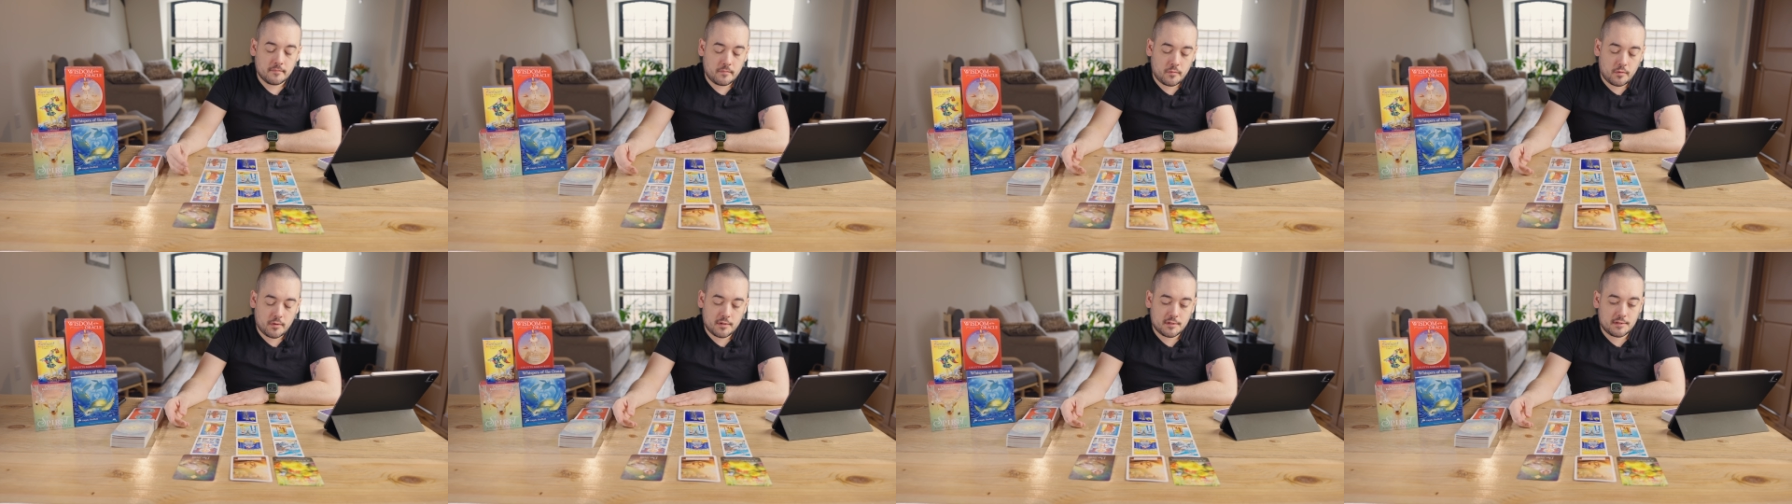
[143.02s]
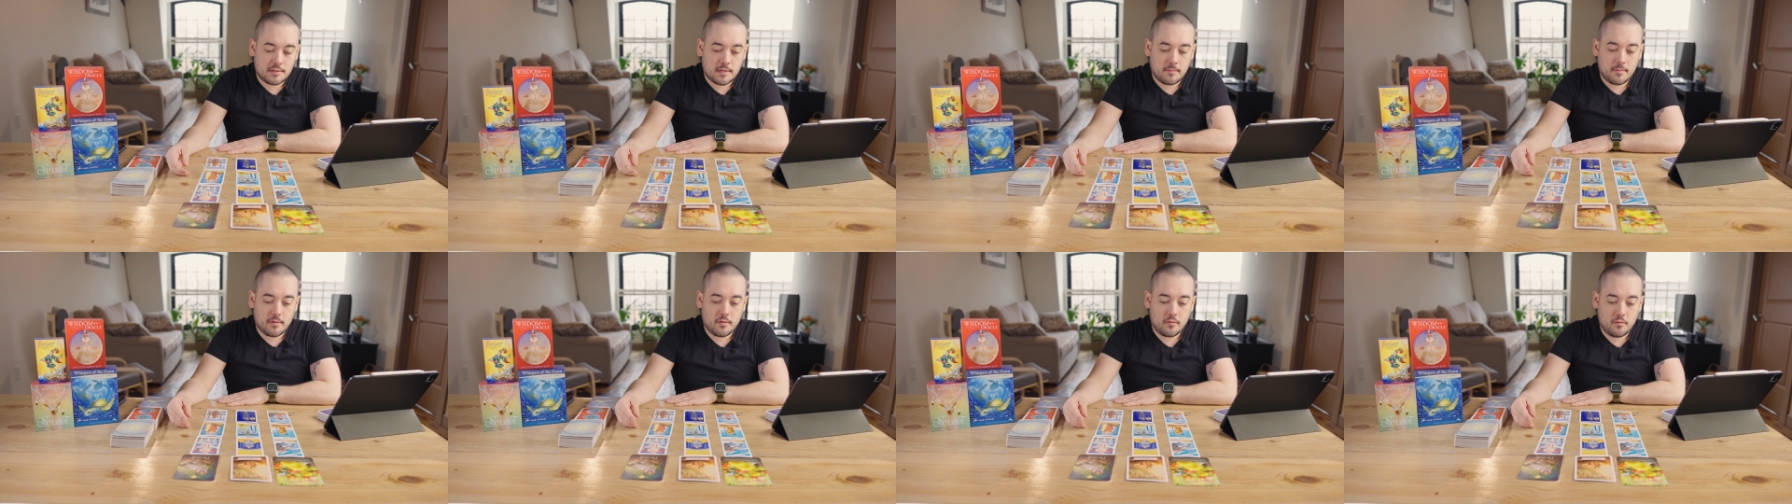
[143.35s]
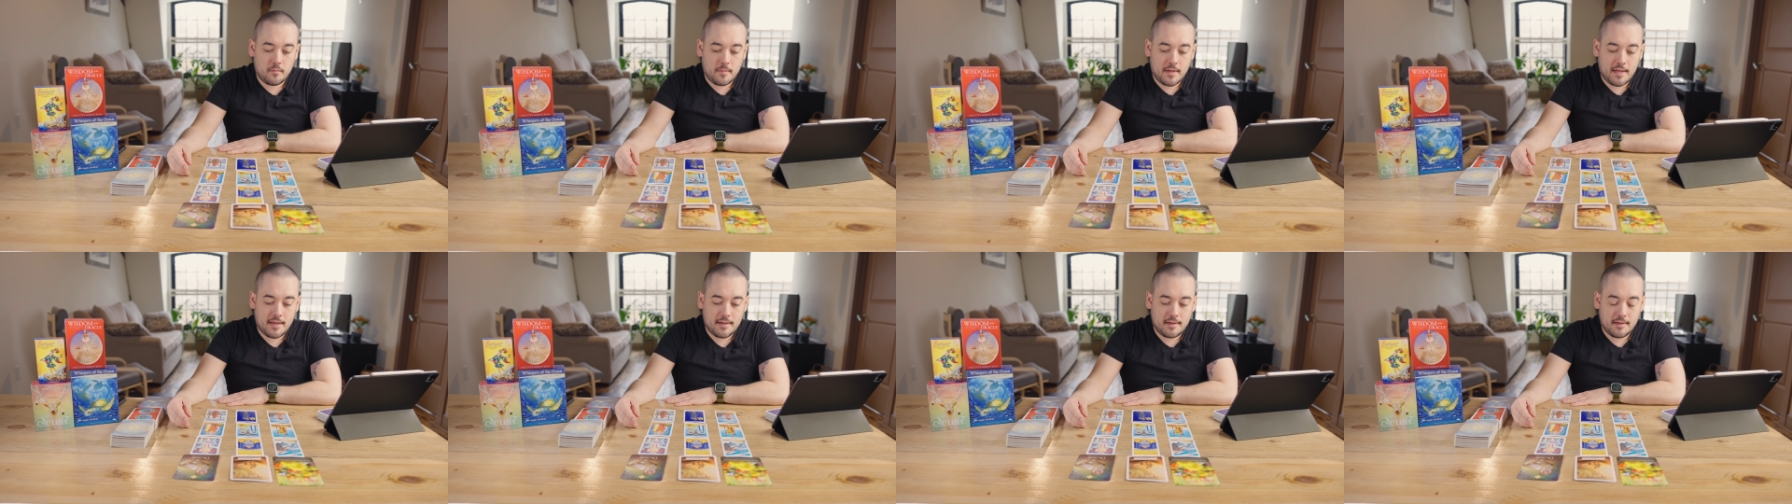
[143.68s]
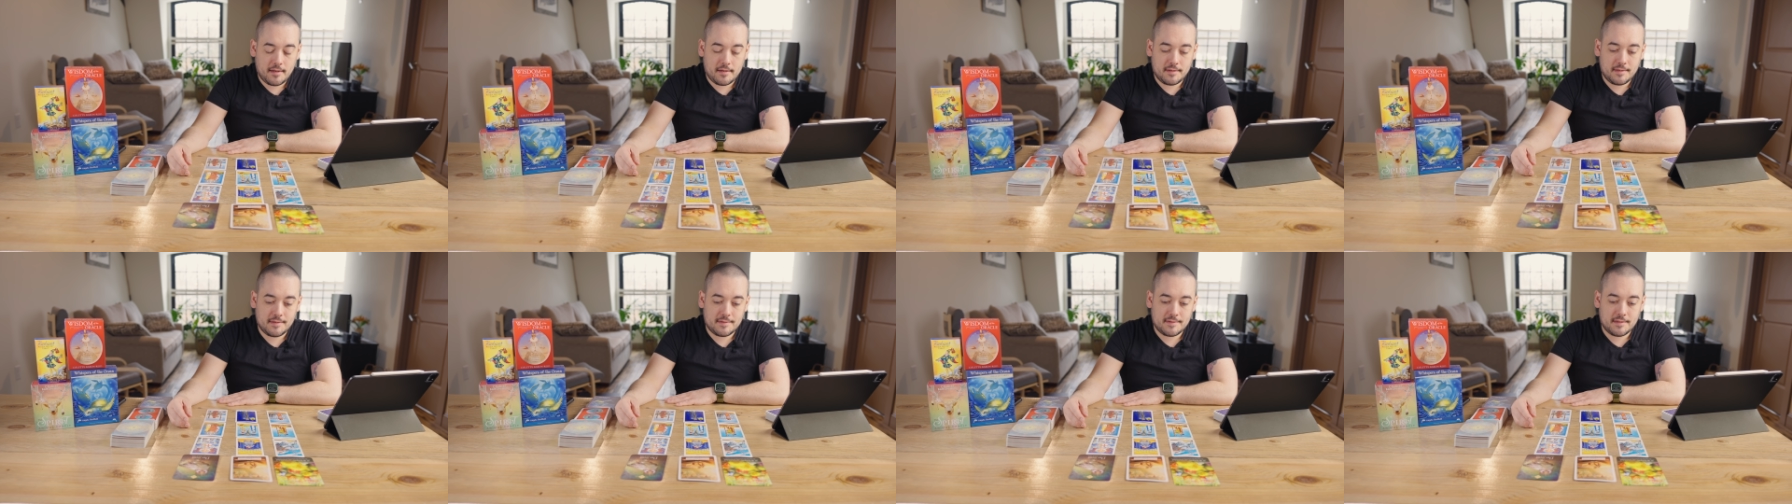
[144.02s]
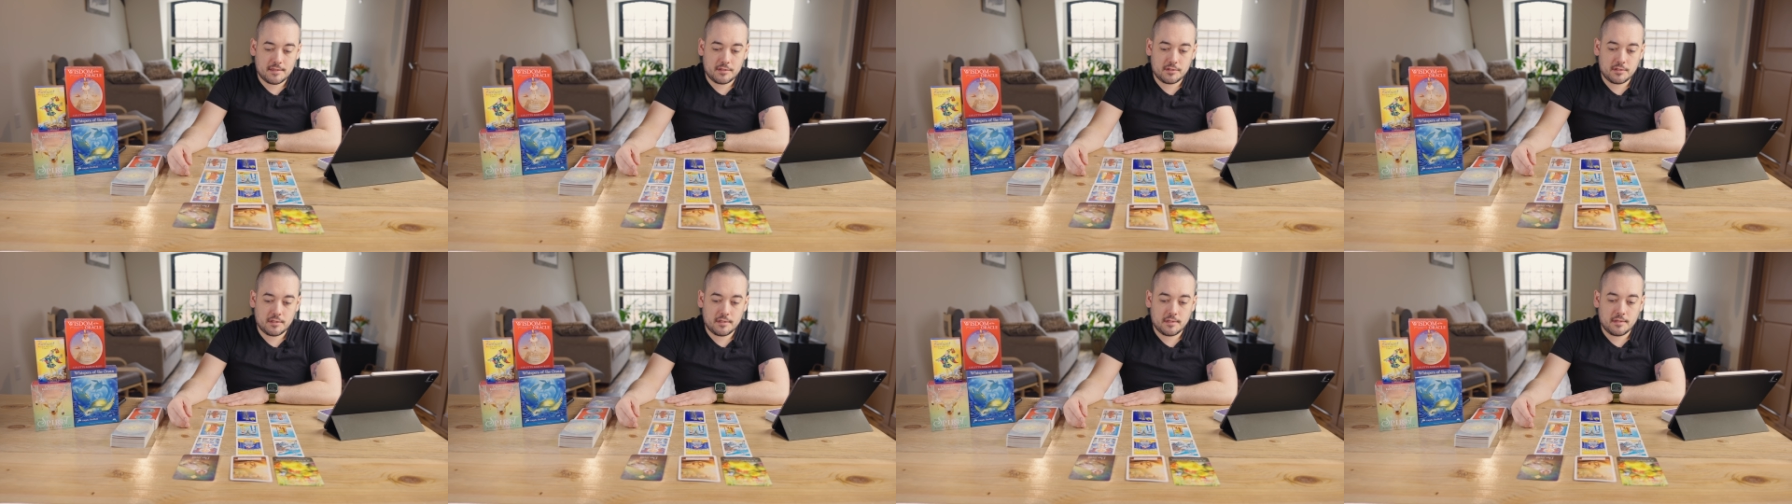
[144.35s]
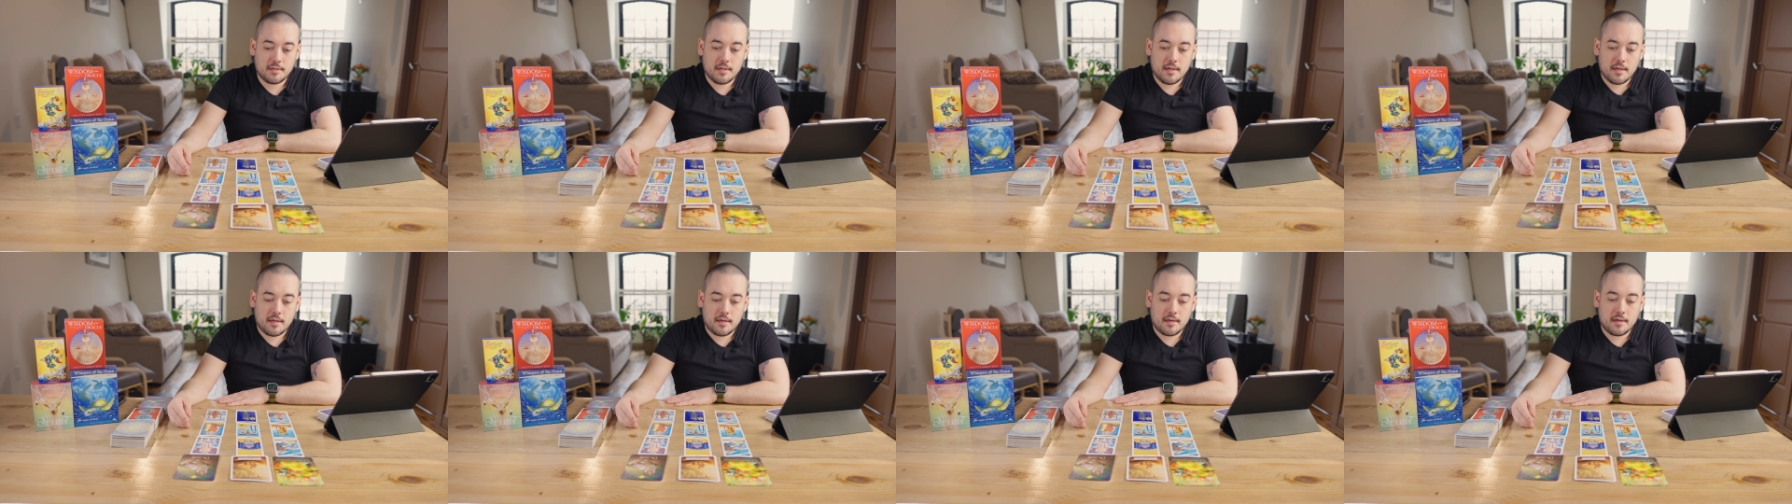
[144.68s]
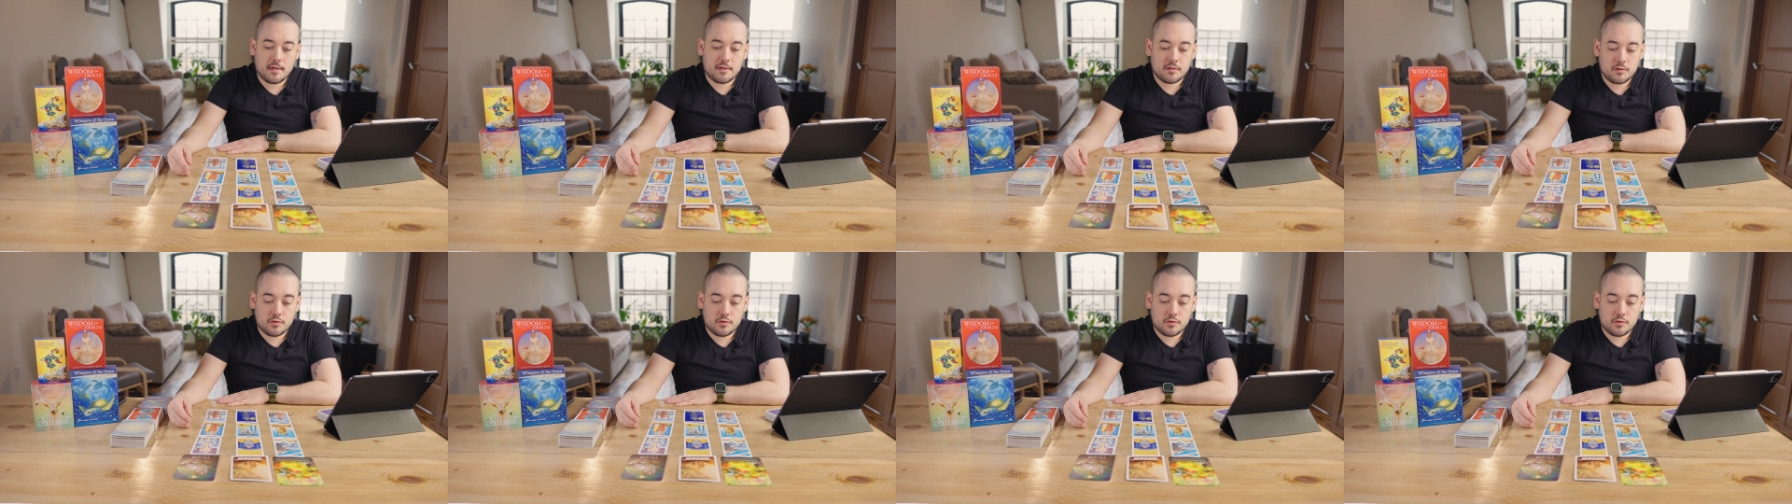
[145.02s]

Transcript: or someone who made a decision uh,